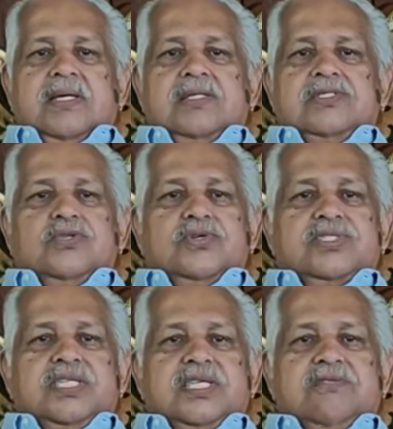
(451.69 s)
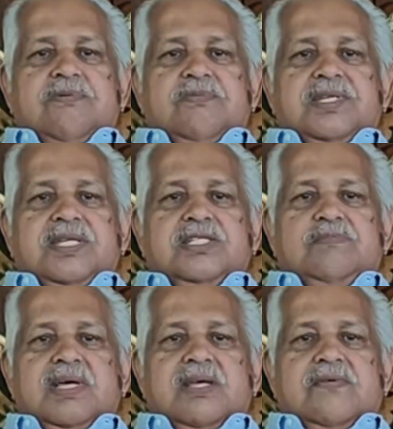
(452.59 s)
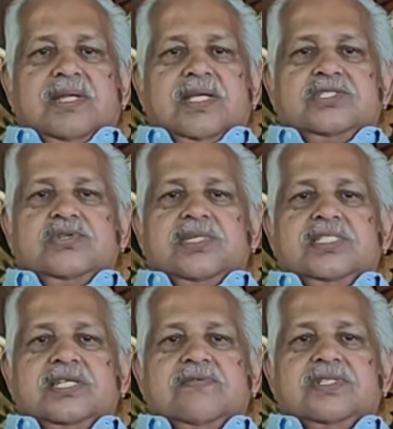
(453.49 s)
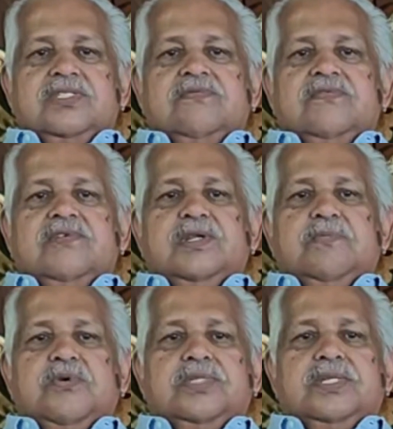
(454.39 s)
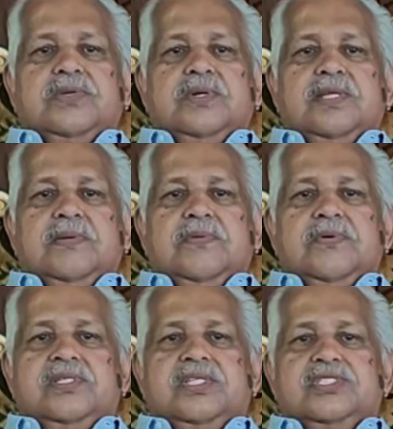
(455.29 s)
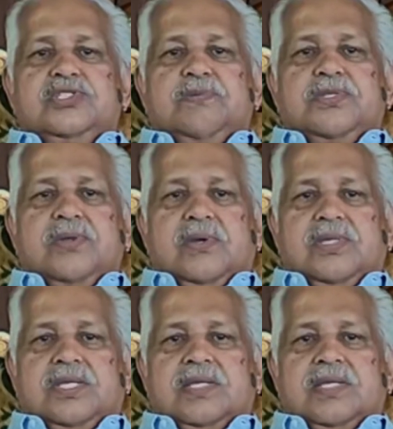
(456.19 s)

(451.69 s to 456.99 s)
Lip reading: In those days, 50 years back, when I joined service, we were bothered only about the histopathology.